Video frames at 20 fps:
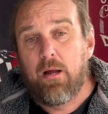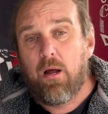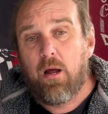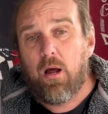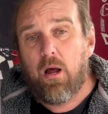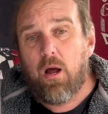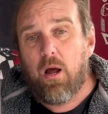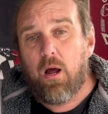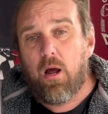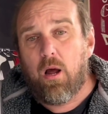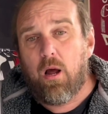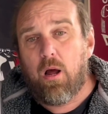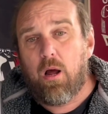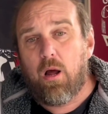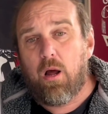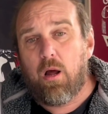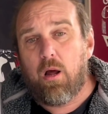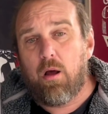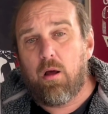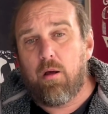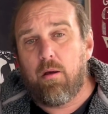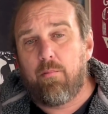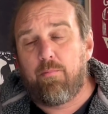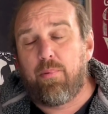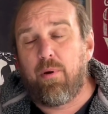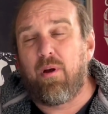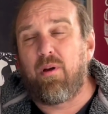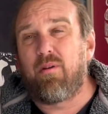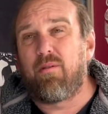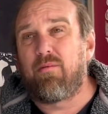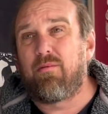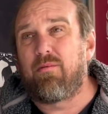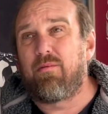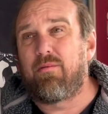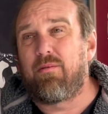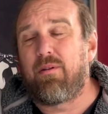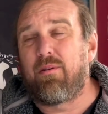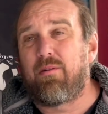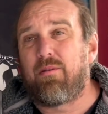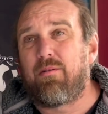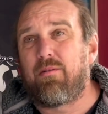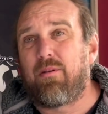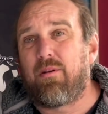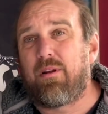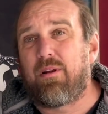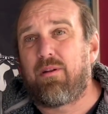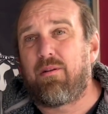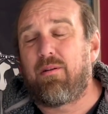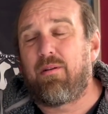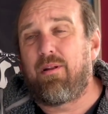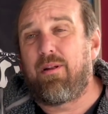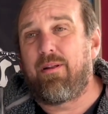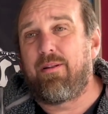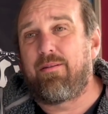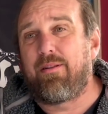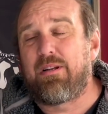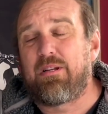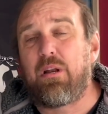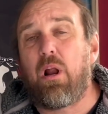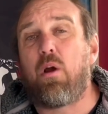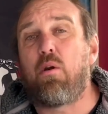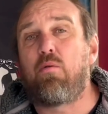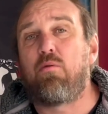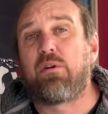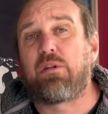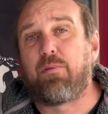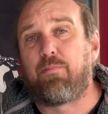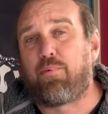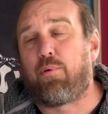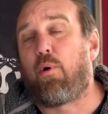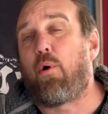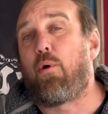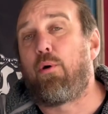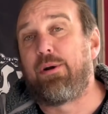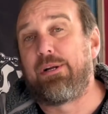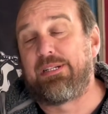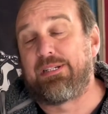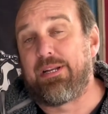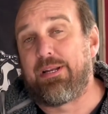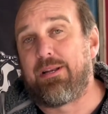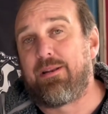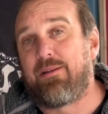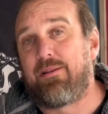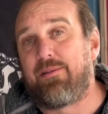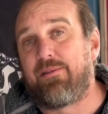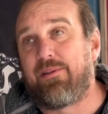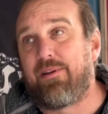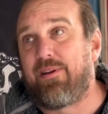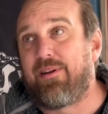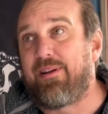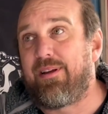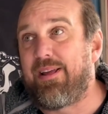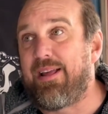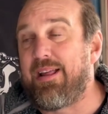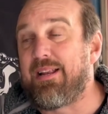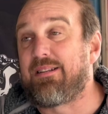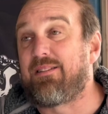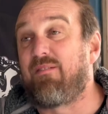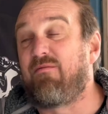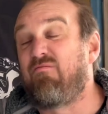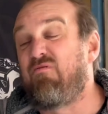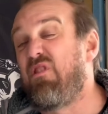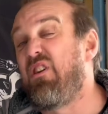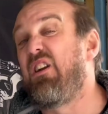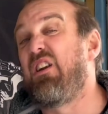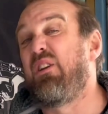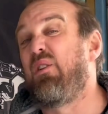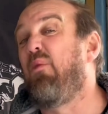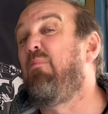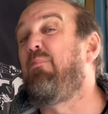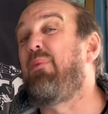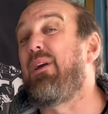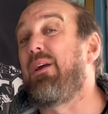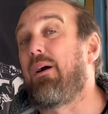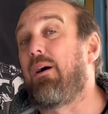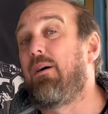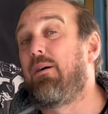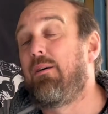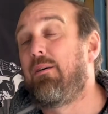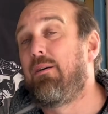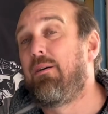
Uh, but there's no surprising that it's a really good beer